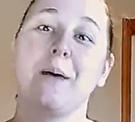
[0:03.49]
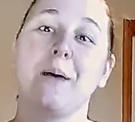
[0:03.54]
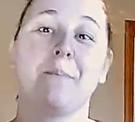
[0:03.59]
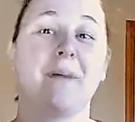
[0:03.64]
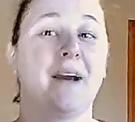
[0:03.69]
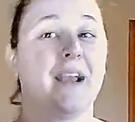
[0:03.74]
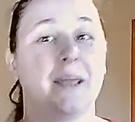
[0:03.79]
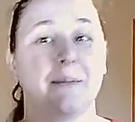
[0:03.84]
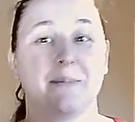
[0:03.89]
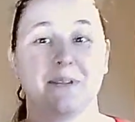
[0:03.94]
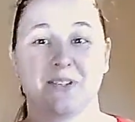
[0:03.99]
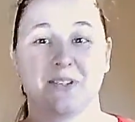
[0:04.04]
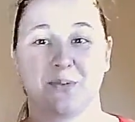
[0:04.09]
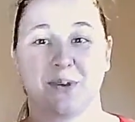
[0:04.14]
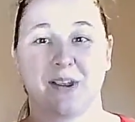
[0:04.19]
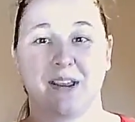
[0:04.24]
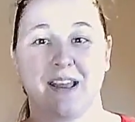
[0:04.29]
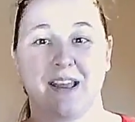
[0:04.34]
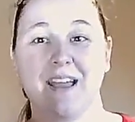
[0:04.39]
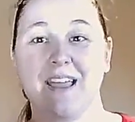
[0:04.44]
My name is
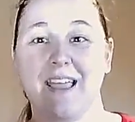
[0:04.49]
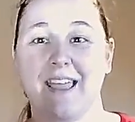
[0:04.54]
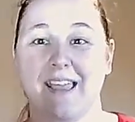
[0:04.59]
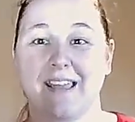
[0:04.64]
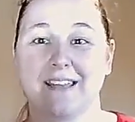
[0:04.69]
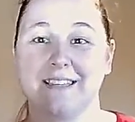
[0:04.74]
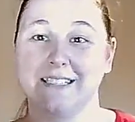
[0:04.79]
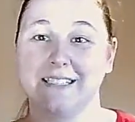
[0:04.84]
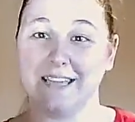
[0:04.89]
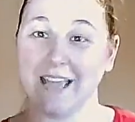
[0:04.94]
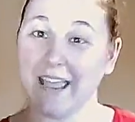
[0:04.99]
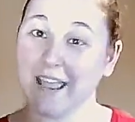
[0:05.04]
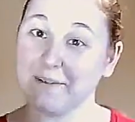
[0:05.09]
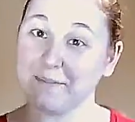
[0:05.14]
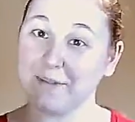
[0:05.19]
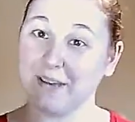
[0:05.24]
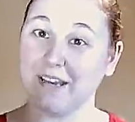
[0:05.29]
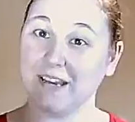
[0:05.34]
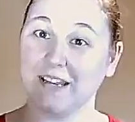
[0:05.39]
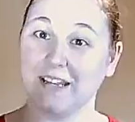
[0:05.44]
Rena, and today
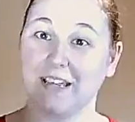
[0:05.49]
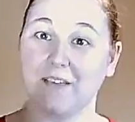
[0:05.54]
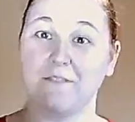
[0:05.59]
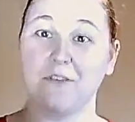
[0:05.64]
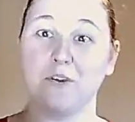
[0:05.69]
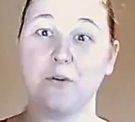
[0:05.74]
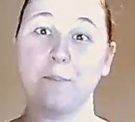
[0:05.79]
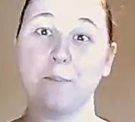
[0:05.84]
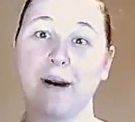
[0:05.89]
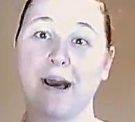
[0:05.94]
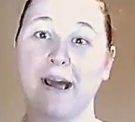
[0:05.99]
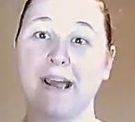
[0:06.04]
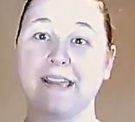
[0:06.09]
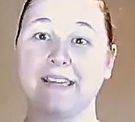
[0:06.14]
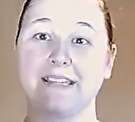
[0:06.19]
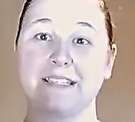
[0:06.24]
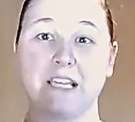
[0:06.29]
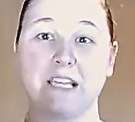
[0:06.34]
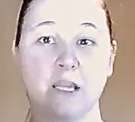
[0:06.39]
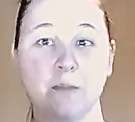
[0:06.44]
I'm going to give you my
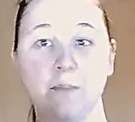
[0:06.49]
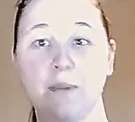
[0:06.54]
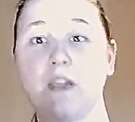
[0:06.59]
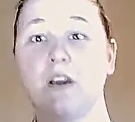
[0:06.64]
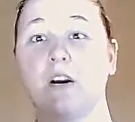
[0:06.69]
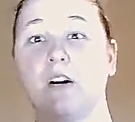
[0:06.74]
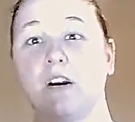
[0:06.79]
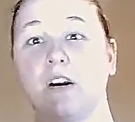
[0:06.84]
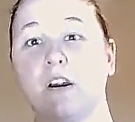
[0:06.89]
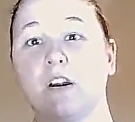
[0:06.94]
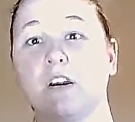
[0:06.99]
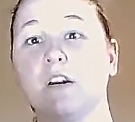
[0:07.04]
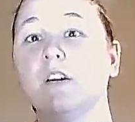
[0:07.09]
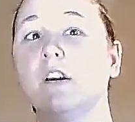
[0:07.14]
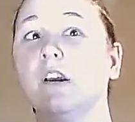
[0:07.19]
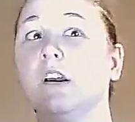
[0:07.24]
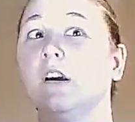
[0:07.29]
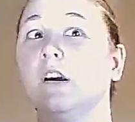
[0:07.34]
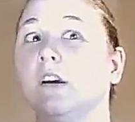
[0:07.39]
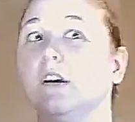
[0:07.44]
T B R
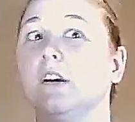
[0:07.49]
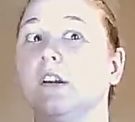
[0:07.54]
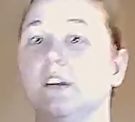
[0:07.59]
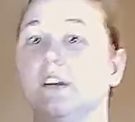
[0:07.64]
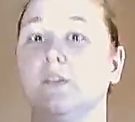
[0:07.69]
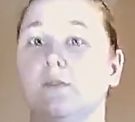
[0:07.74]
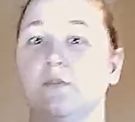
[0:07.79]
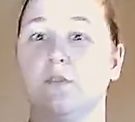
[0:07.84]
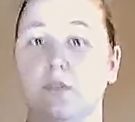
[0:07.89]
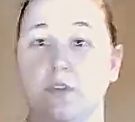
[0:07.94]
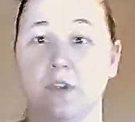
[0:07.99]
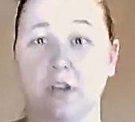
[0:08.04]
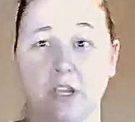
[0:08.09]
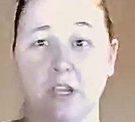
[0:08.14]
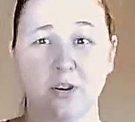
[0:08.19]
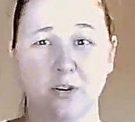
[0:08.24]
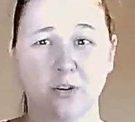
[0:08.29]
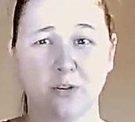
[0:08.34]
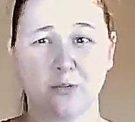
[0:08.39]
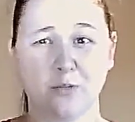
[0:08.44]
for the
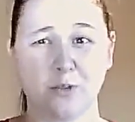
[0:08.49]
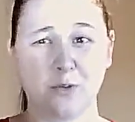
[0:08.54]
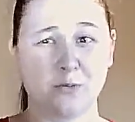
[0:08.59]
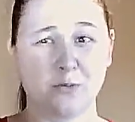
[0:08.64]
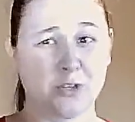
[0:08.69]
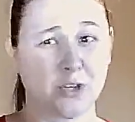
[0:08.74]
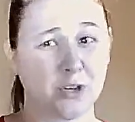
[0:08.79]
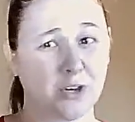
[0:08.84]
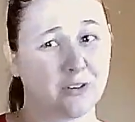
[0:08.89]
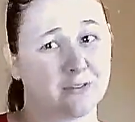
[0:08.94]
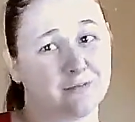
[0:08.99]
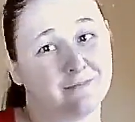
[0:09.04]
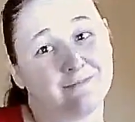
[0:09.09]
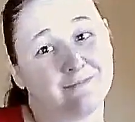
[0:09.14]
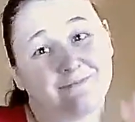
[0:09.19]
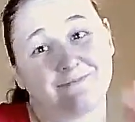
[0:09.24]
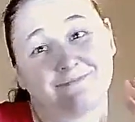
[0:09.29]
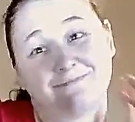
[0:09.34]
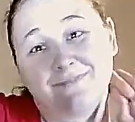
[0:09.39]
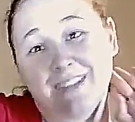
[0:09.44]
near
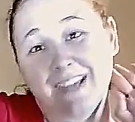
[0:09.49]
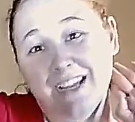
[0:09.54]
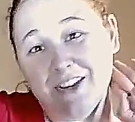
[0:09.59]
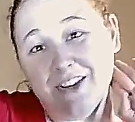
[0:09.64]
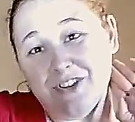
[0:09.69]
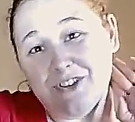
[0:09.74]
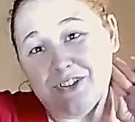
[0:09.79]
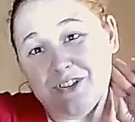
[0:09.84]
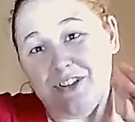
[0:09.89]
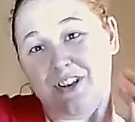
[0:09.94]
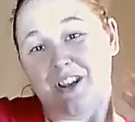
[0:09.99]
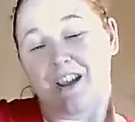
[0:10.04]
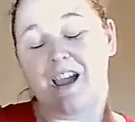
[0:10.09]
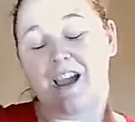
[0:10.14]
future-ish.